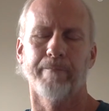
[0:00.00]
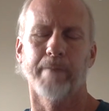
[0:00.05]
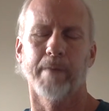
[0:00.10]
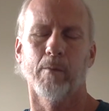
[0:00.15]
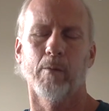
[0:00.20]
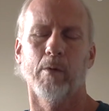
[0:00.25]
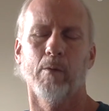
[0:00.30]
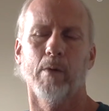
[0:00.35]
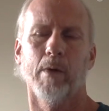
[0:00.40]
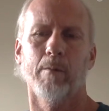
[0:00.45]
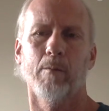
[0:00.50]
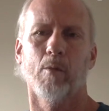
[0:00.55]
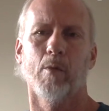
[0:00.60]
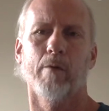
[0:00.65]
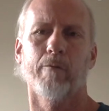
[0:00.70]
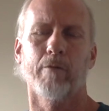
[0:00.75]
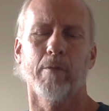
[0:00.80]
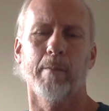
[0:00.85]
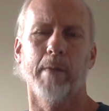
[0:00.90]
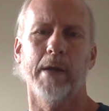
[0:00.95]
We want more
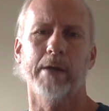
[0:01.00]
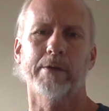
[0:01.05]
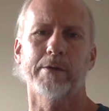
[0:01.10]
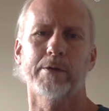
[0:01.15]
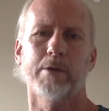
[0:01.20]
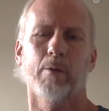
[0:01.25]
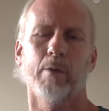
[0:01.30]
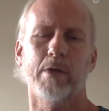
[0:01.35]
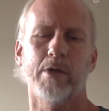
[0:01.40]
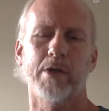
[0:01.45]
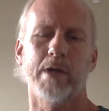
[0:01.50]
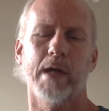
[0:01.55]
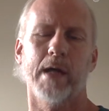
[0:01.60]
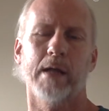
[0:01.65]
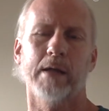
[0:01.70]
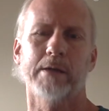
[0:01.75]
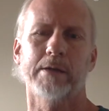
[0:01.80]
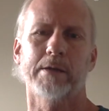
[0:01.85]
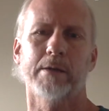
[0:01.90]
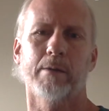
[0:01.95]
information, so we
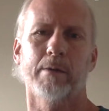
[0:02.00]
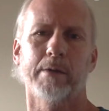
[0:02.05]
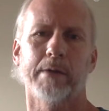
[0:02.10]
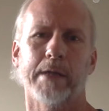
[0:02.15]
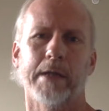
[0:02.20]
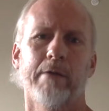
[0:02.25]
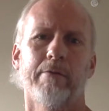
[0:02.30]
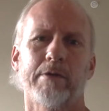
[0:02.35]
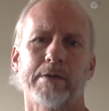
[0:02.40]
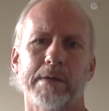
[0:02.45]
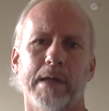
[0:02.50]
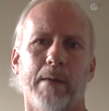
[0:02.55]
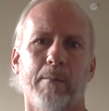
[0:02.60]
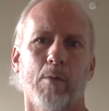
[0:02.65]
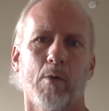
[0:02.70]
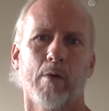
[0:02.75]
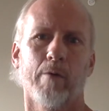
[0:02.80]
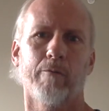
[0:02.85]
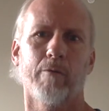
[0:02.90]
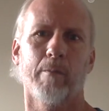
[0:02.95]
challenge someone to give us that
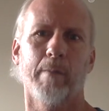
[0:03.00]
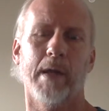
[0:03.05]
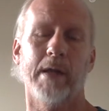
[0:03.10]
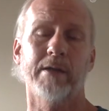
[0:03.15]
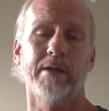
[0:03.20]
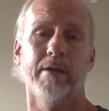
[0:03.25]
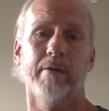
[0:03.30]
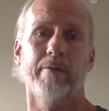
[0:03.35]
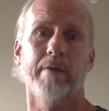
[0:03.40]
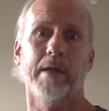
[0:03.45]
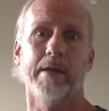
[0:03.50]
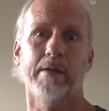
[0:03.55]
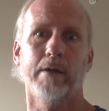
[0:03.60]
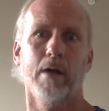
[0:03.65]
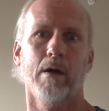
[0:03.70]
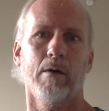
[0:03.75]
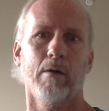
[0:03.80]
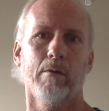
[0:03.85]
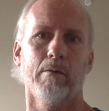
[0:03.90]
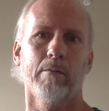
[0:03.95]
more information. If they
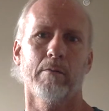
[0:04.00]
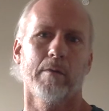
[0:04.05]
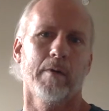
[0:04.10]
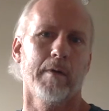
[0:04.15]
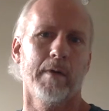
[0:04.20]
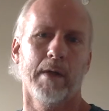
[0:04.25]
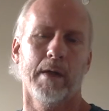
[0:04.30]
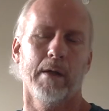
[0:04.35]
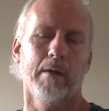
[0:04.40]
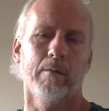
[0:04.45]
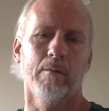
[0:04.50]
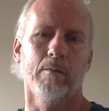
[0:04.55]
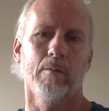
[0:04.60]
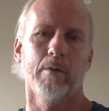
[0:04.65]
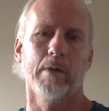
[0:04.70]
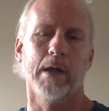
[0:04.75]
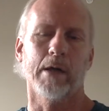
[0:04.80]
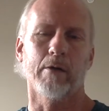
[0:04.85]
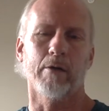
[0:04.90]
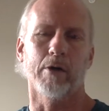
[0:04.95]
don't, then
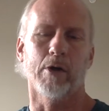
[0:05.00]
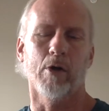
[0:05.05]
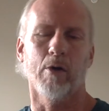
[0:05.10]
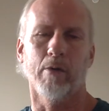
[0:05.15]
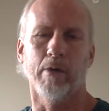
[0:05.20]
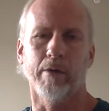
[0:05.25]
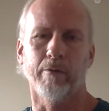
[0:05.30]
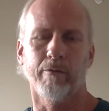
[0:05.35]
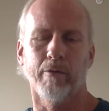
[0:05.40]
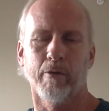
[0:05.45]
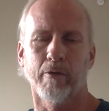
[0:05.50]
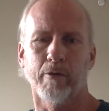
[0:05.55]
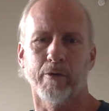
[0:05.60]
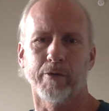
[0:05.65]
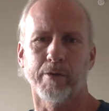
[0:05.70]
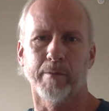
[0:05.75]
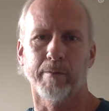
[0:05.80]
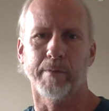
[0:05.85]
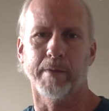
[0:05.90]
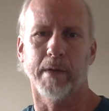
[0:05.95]
we're not going to go any further
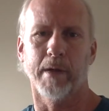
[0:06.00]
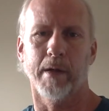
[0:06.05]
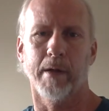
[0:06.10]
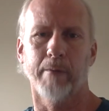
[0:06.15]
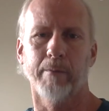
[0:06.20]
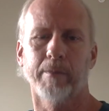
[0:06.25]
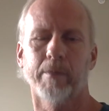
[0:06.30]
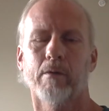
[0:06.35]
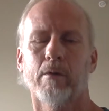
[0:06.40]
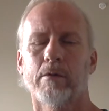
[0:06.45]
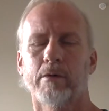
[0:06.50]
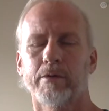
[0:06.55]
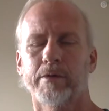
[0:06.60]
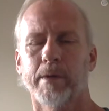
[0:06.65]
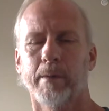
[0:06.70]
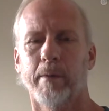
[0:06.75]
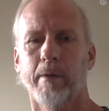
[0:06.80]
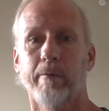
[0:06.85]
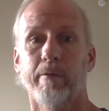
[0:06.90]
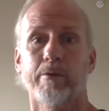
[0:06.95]
sometimes, or
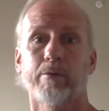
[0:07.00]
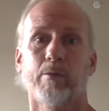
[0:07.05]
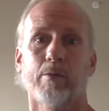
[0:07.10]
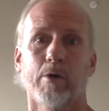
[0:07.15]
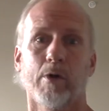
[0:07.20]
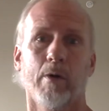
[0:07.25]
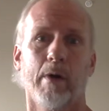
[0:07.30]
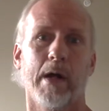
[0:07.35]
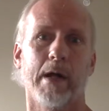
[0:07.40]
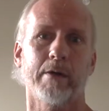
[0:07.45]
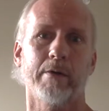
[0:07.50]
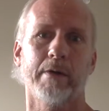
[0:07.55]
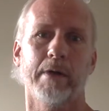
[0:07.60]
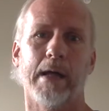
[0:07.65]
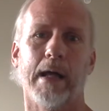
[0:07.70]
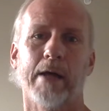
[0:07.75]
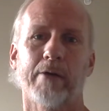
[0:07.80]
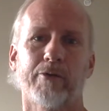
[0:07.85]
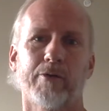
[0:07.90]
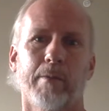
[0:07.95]
some of us will go actually
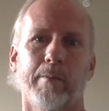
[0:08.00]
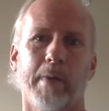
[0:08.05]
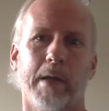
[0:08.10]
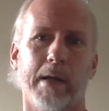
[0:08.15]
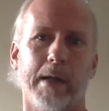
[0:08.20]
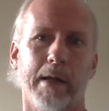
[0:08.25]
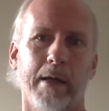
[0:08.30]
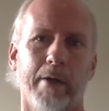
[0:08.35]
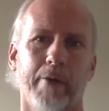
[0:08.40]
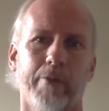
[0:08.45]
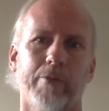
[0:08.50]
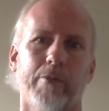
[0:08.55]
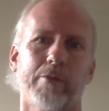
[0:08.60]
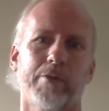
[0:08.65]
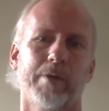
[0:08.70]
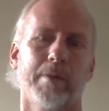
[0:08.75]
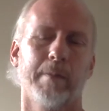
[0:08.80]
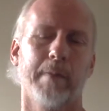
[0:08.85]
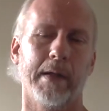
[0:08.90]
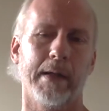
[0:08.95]
ask somebody else
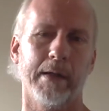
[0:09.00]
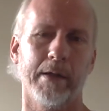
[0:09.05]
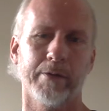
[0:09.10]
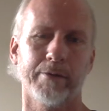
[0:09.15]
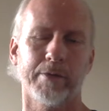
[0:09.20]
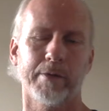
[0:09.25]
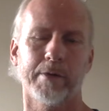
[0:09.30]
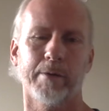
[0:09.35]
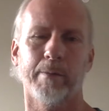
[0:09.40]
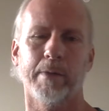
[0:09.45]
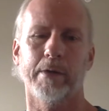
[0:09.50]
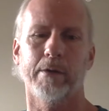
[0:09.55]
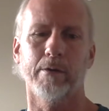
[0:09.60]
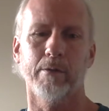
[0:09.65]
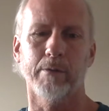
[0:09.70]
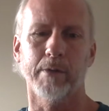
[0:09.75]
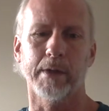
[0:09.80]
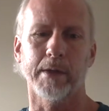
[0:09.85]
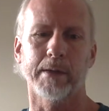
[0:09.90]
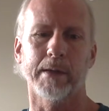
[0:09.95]
until we do
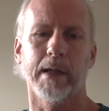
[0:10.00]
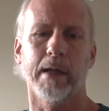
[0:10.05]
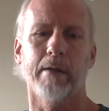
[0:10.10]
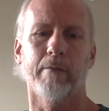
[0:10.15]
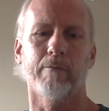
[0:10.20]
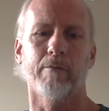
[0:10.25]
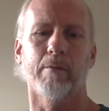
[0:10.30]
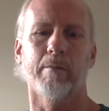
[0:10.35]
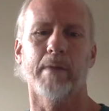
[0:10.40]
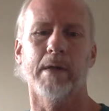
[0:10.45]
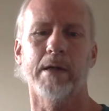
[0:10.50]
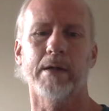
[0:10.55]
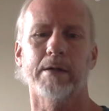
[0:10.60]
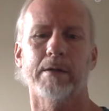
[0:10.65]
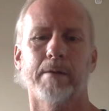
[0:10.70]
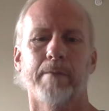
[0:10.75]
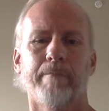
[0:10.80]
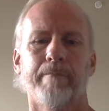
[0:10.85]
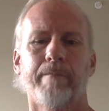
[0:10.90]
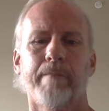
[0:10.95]
get that
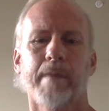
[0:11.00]
information.